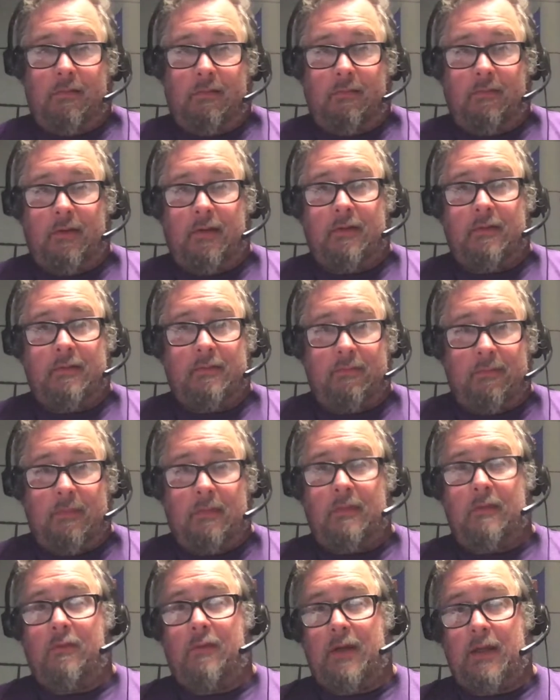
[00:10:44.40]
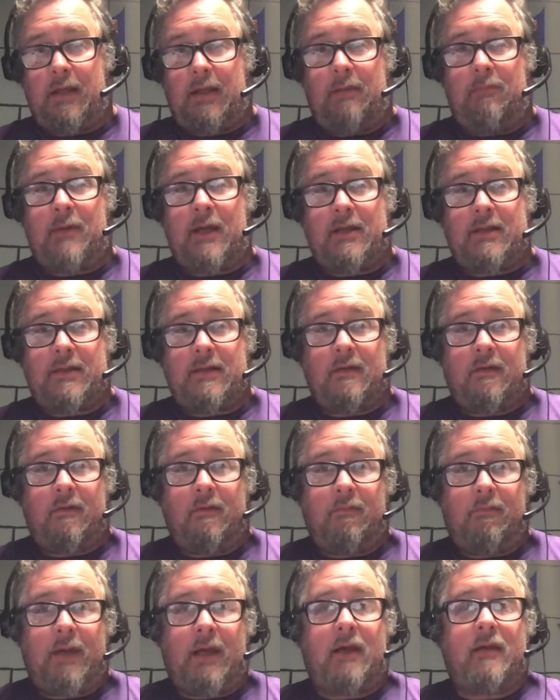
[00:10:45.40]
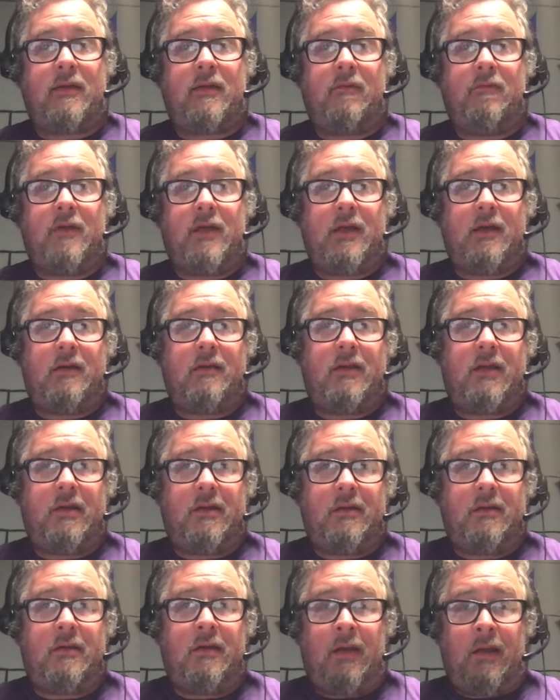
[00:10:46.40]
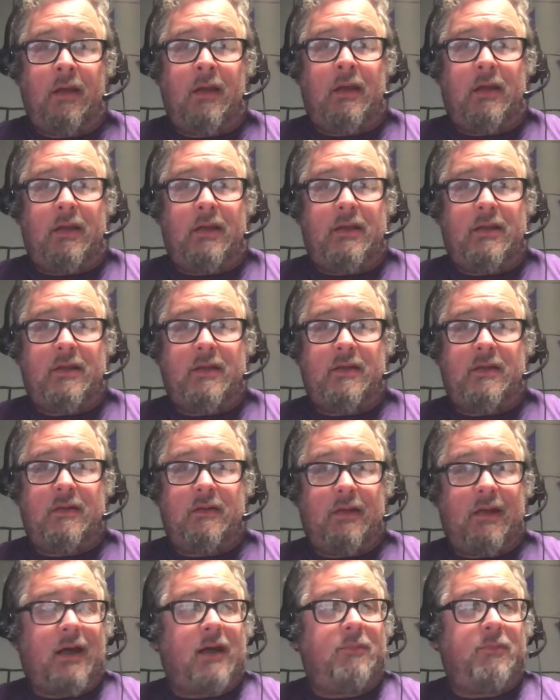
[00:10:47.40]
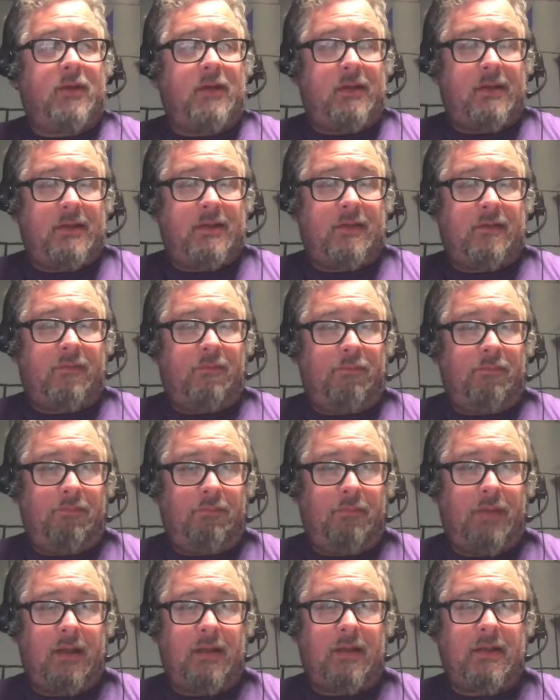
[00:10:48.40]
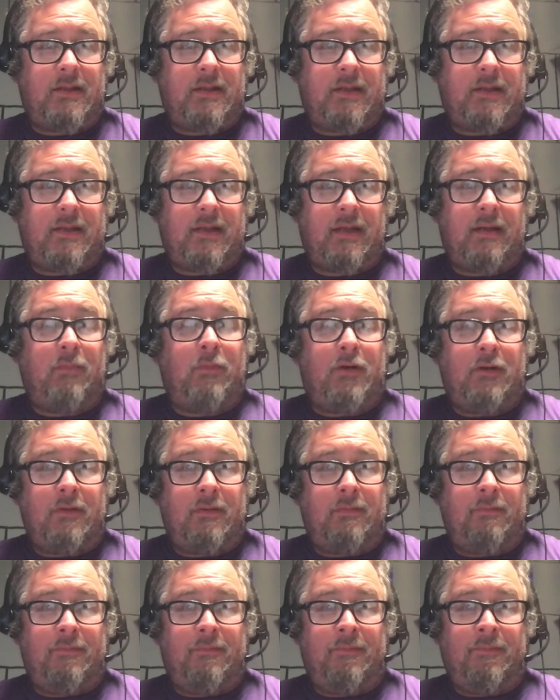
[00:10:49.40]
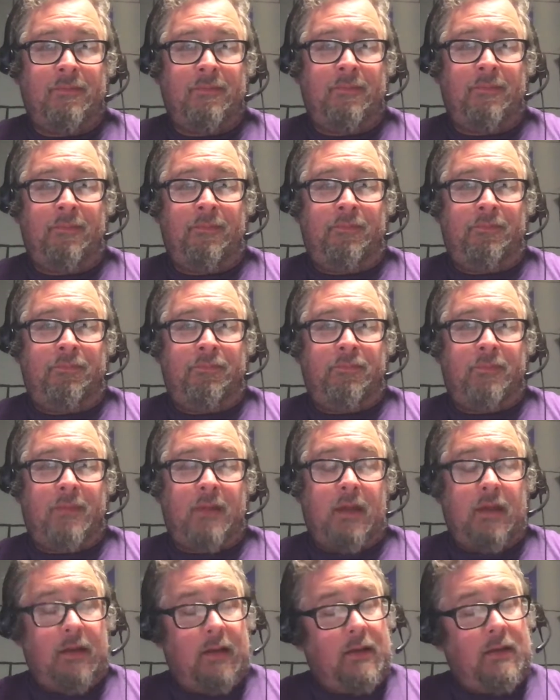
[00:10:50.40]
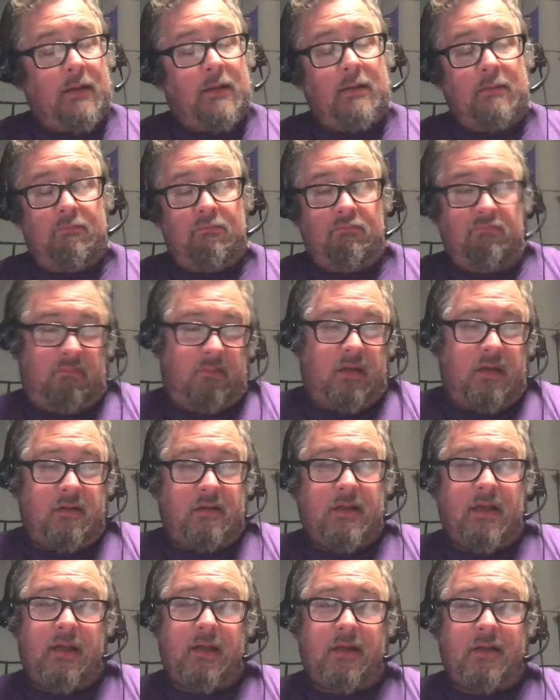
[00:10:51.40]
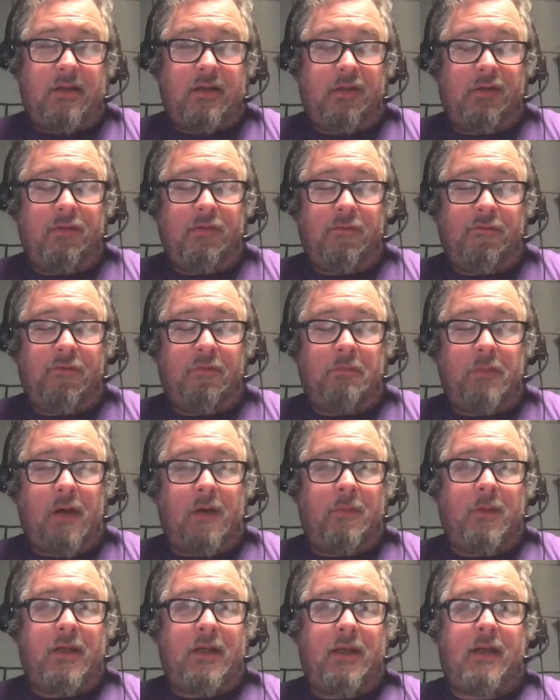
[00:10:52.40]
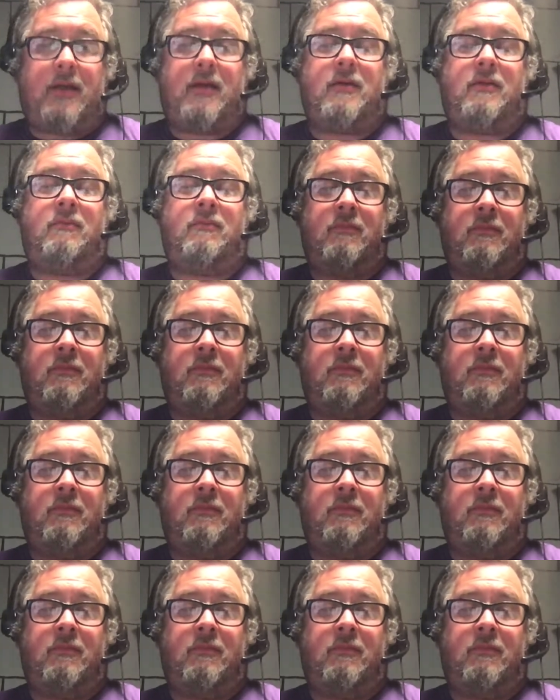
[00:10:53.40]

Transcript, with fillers: well, the way he makes it through math every now and then is to copy his buddy's assignment. And he, he'll take a chewing from mom and dad,